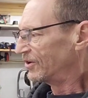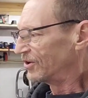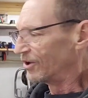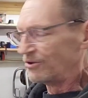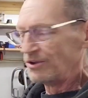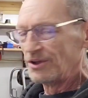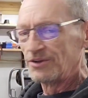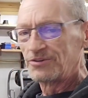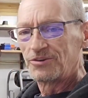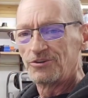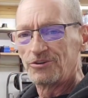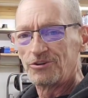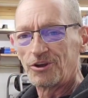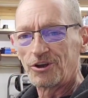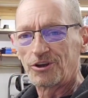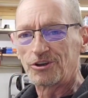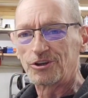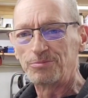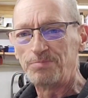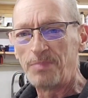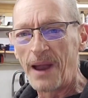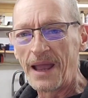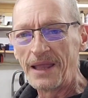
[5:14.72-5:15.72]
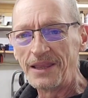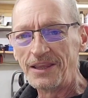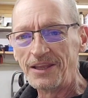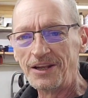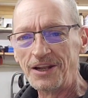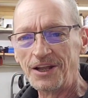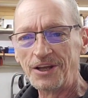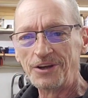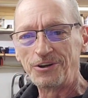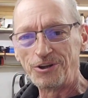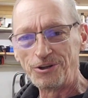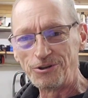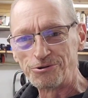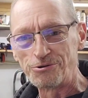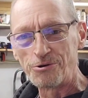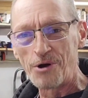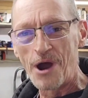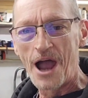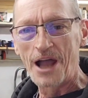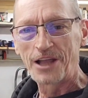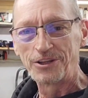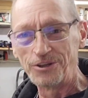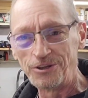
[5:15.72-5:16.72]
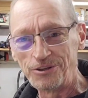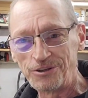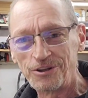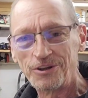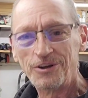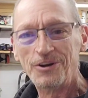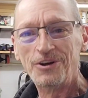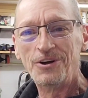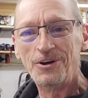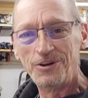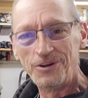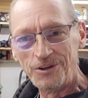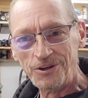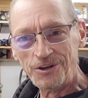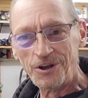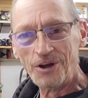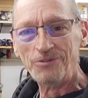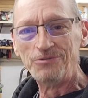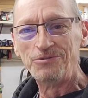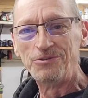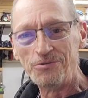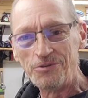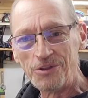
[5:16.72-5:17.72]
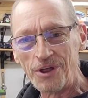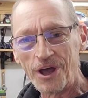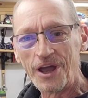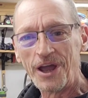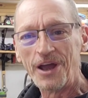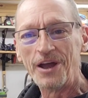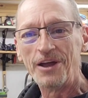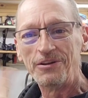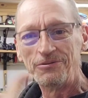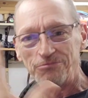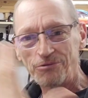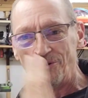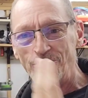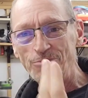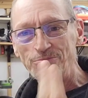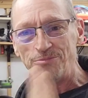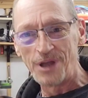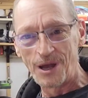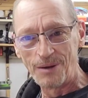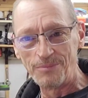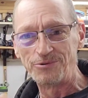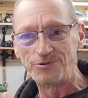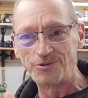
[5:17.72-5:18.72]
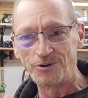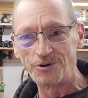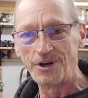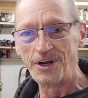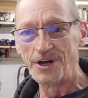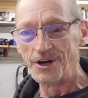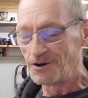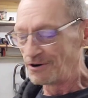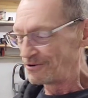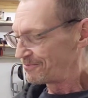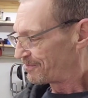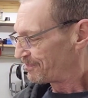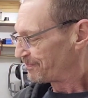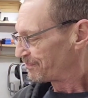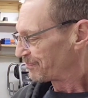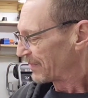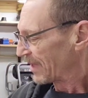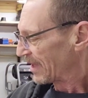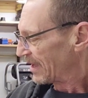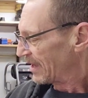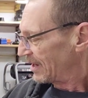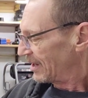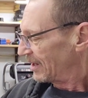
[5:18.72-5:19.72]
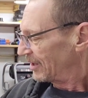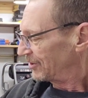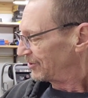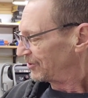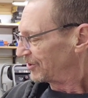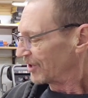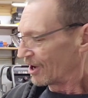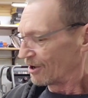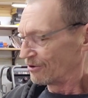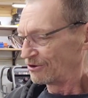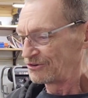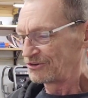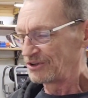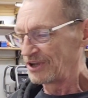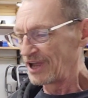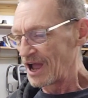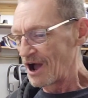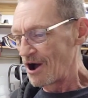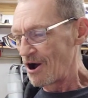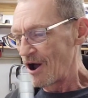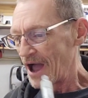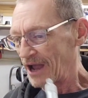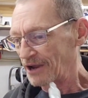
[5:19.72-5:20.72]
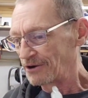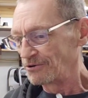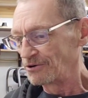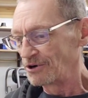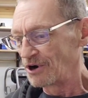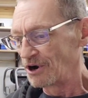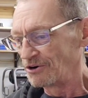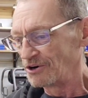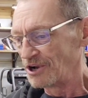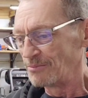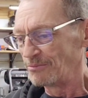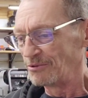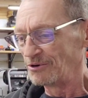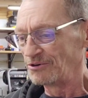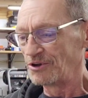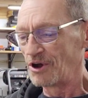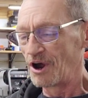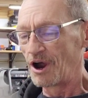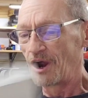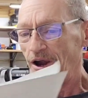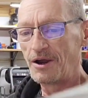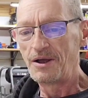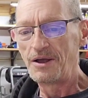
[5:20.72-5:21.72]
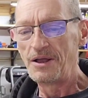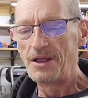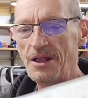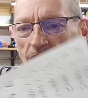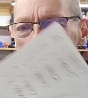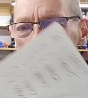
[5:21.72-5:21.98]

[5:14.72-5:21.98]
So this is expanded and contracted, you know, to the room temperature here. So let's see how accurate our numbers are.